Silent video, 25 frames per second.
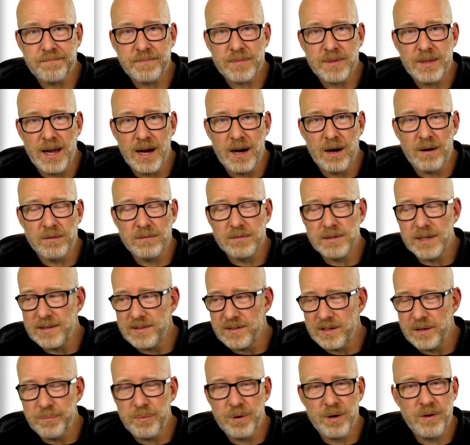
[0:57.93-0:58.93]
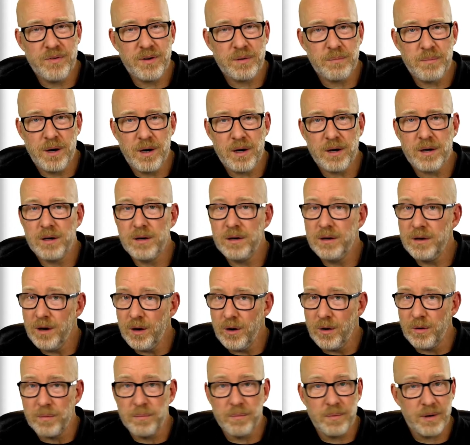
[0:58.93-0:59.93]
Now, is it a perfect marker?
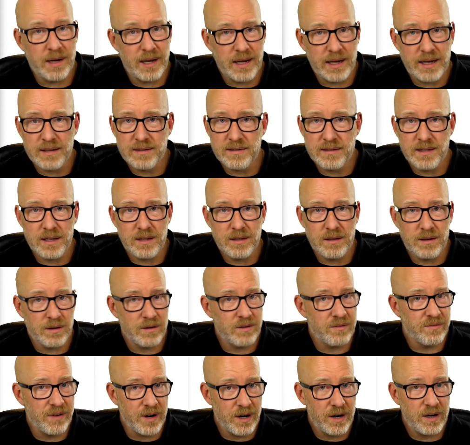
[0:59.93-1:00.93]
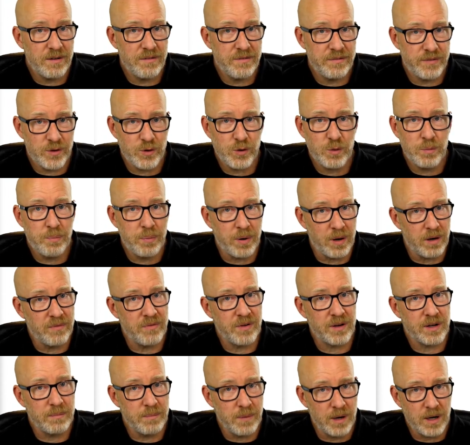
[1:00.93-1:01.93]
No, but like I said, there's very few
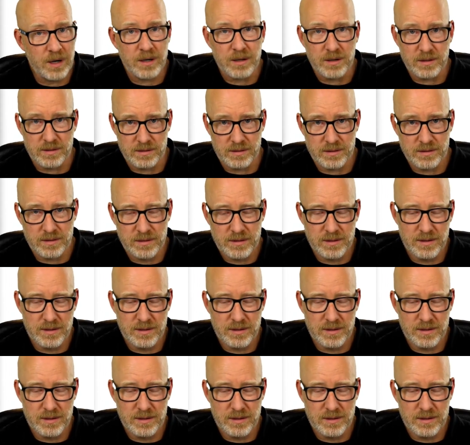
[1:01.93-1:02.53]
perfect markers.